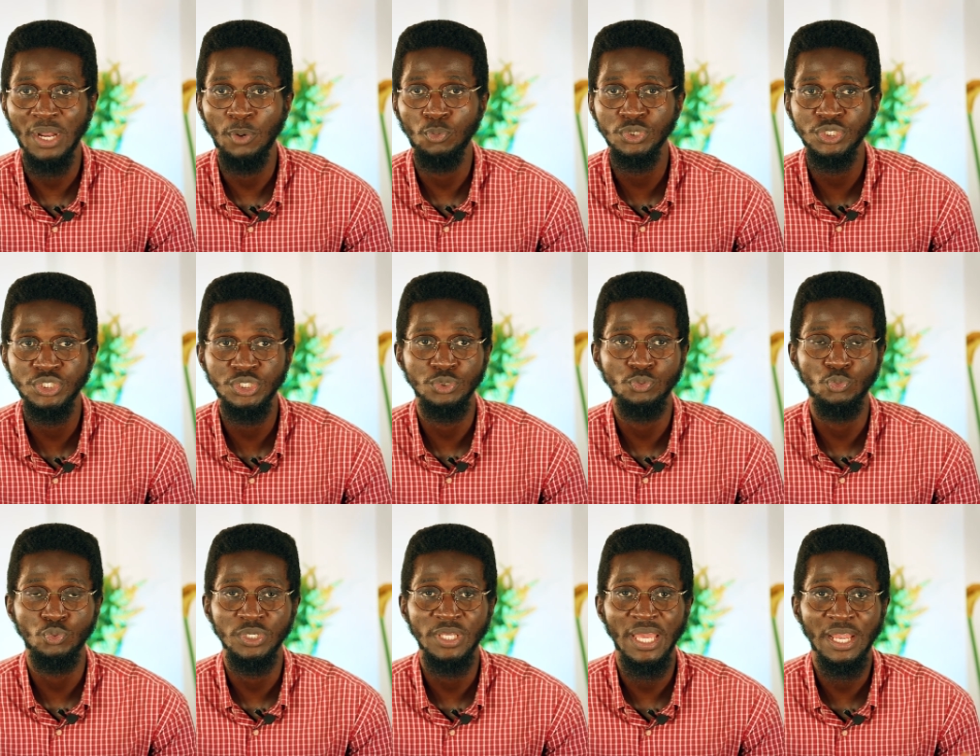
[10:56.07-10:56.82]
and which
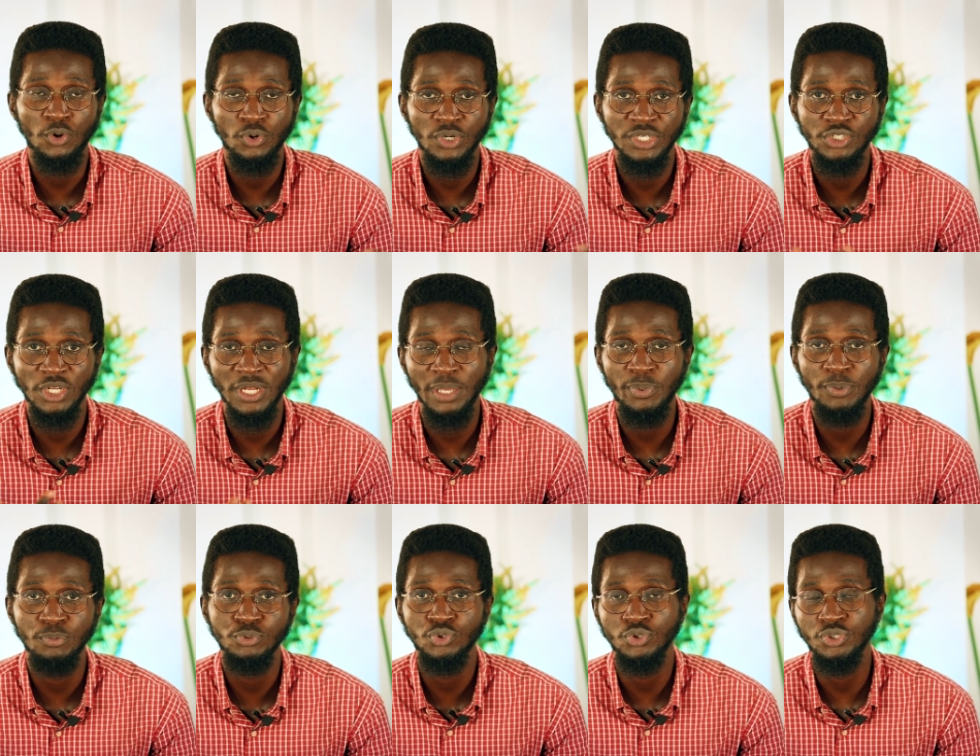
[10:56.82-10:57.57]
you encourage other
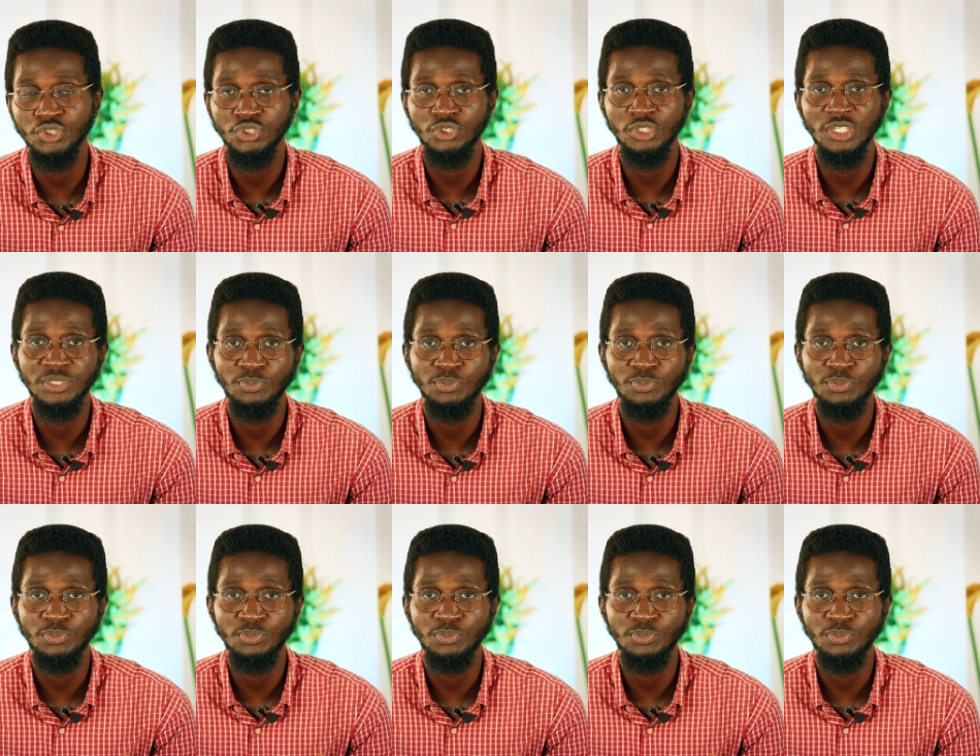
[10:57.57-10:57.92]
people to also